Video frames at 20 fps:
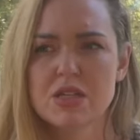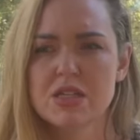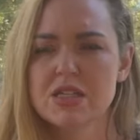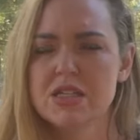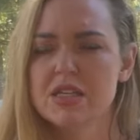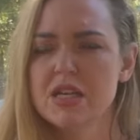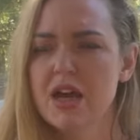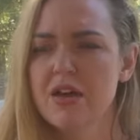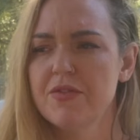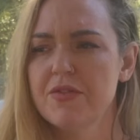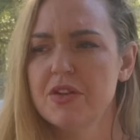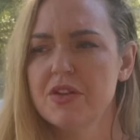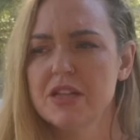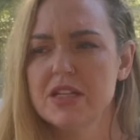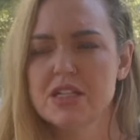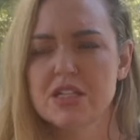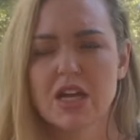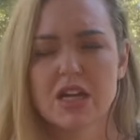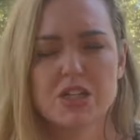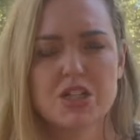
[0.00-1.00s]

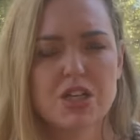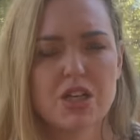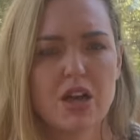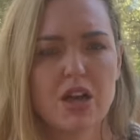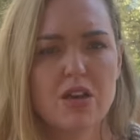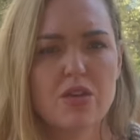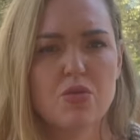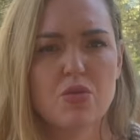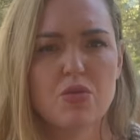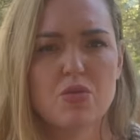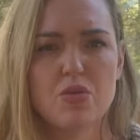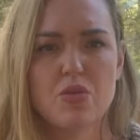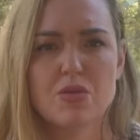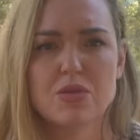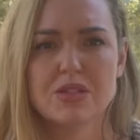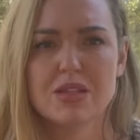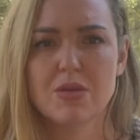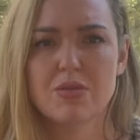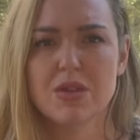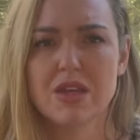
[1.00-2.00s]
definitely touching on
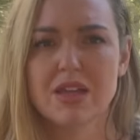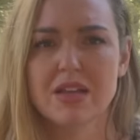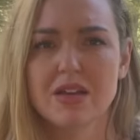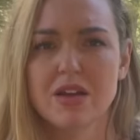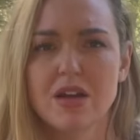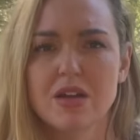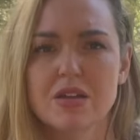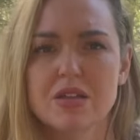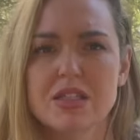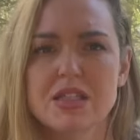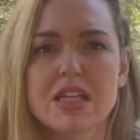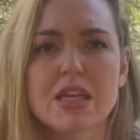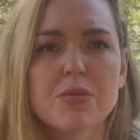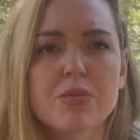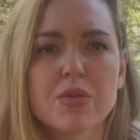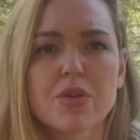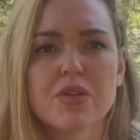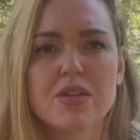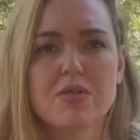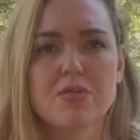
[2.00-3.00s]
something
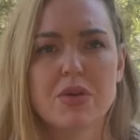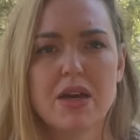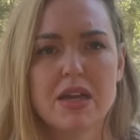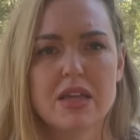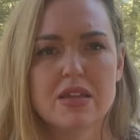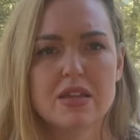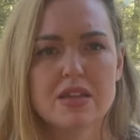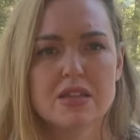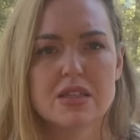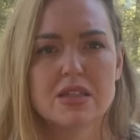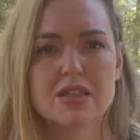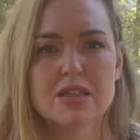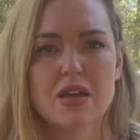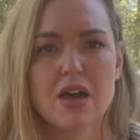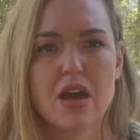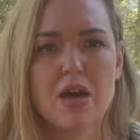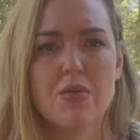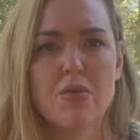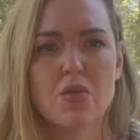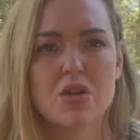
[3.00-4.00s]
deeper than money. This is
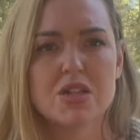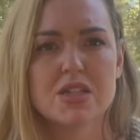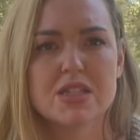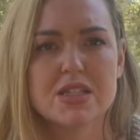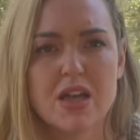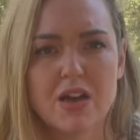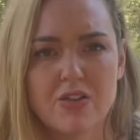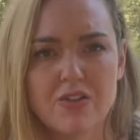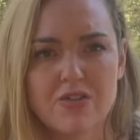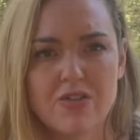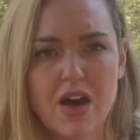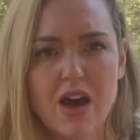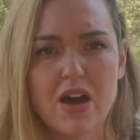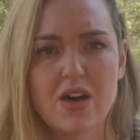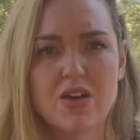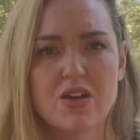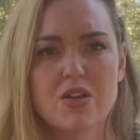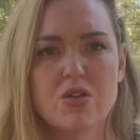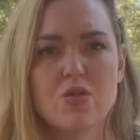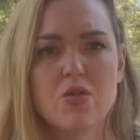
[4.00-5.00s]
more
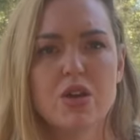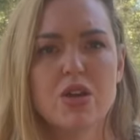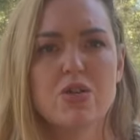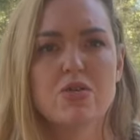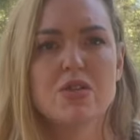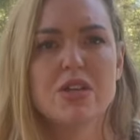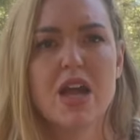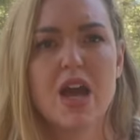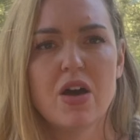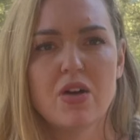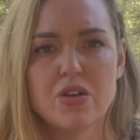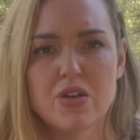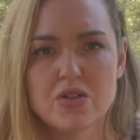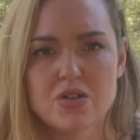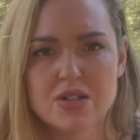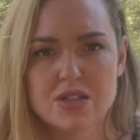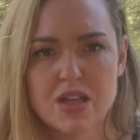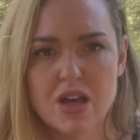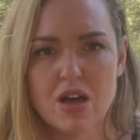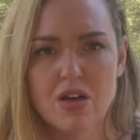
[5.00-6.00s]
self-value, what you tell
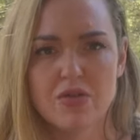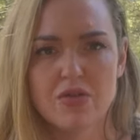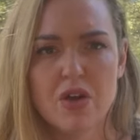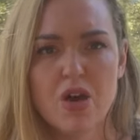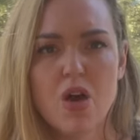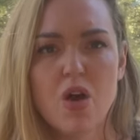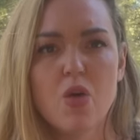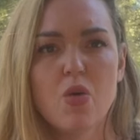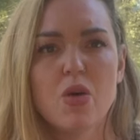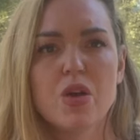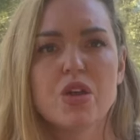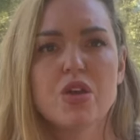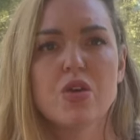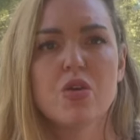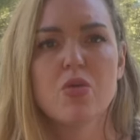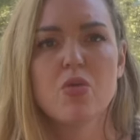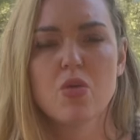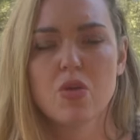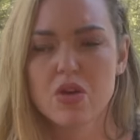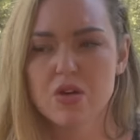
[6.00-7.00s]
yourself, what
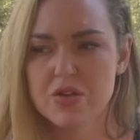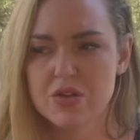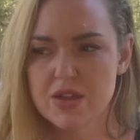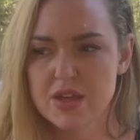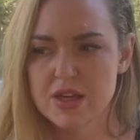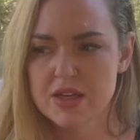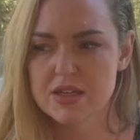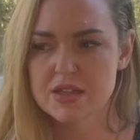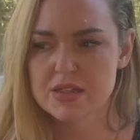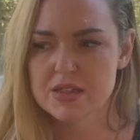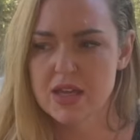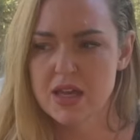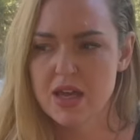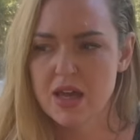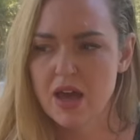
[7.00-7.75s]
your worth is,